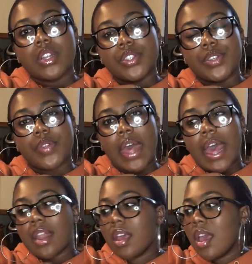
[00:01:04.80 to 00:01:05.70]
do
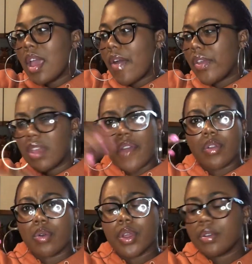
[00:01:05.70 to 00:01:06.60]
that, and then you have
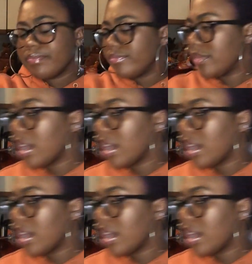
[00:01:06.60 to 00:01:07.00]
your oil, you